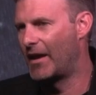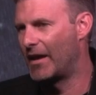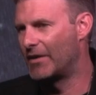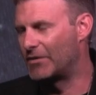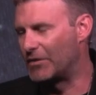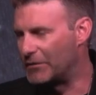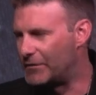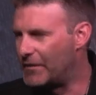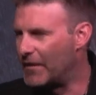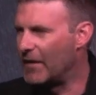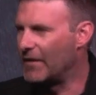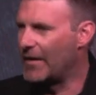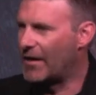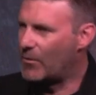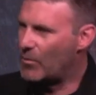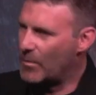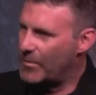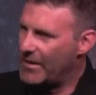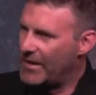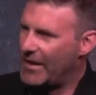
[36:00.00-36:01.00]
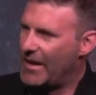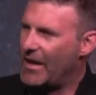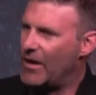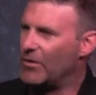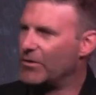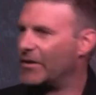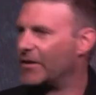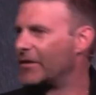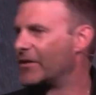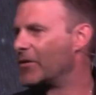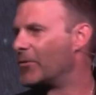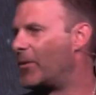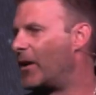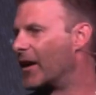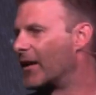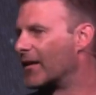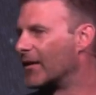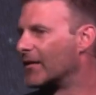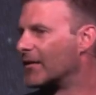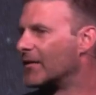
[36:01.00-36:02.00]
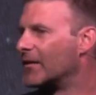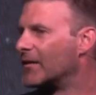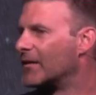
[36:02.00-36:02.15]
has it felt like we're being held under the water